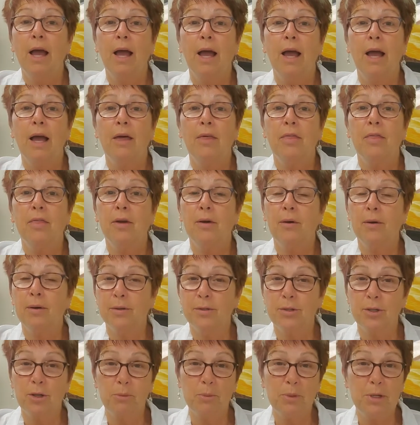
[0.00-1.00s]
There are
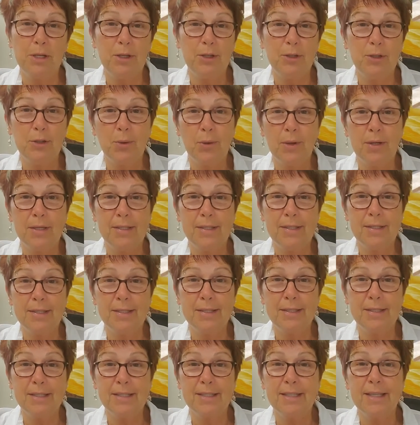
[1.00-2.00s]
so many
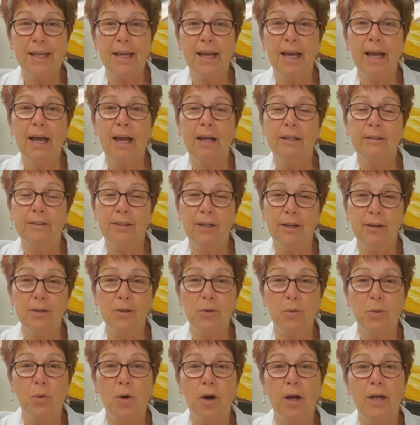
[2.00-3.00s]
choices. I'll tell you
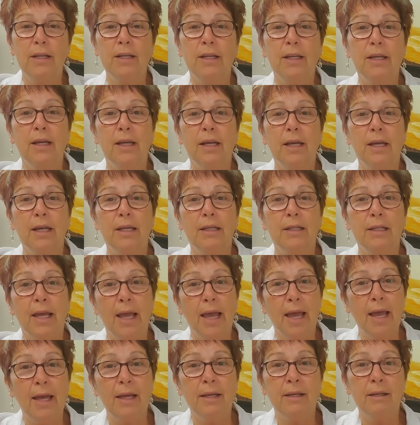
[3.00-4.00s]
what, it
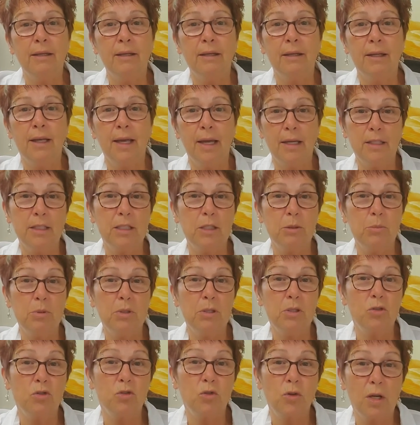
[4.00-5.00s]
can get to be
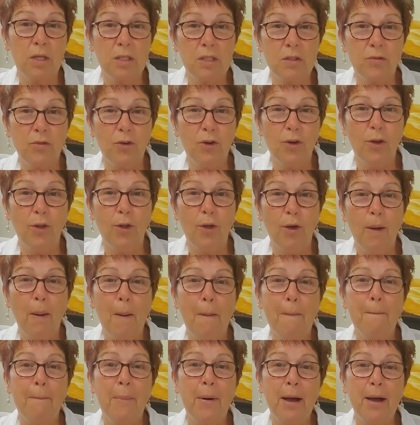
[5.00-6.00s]
stressful,
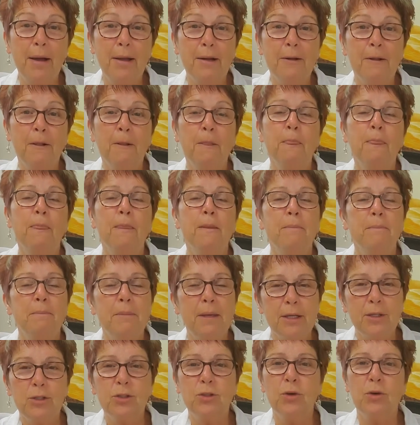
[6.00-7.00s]
but
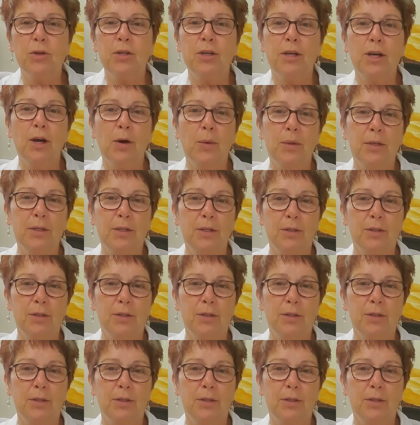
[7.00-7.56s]
make sure you go into the